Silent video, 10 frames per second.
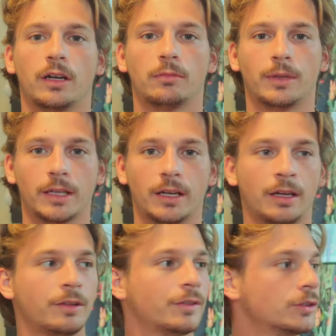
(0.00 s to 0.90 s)
out my
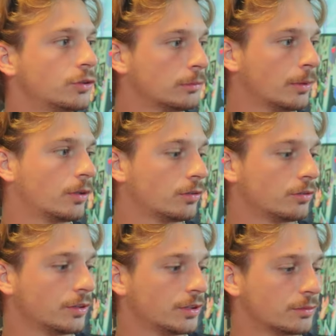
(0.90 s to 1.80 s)
life and
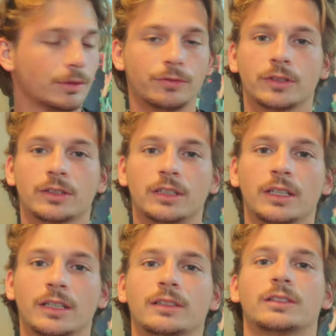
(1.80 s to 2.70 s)
tomorrow is my first
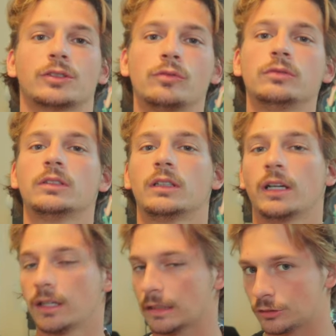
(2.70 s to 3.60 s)
day at school
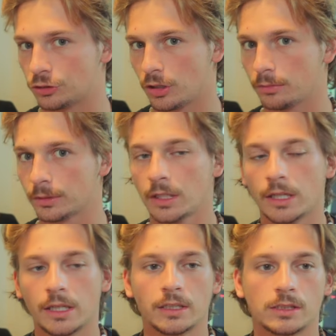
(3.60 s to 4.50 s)
and at job.
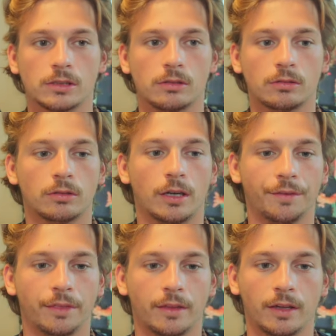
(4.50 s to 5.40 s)
So
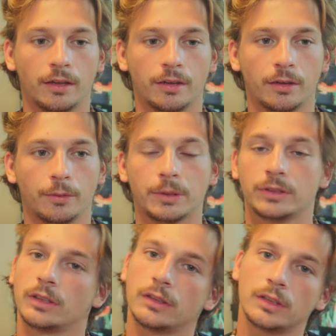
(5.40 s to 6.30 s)
I think we'll
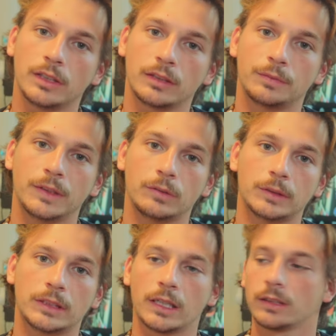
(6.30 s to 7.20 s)
start the next video
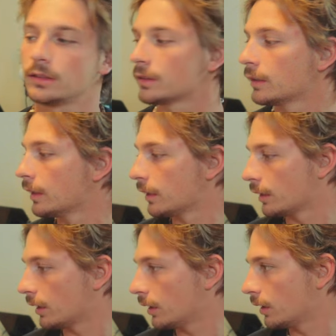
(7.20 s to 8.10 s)
with that.
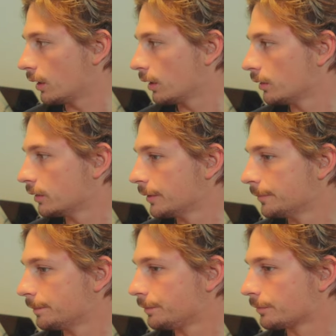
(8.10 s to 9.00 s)

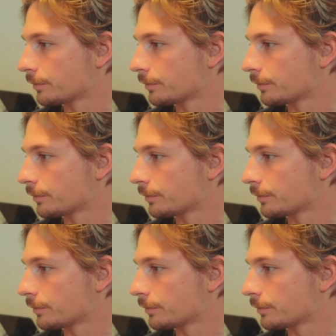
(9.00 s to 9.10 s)
And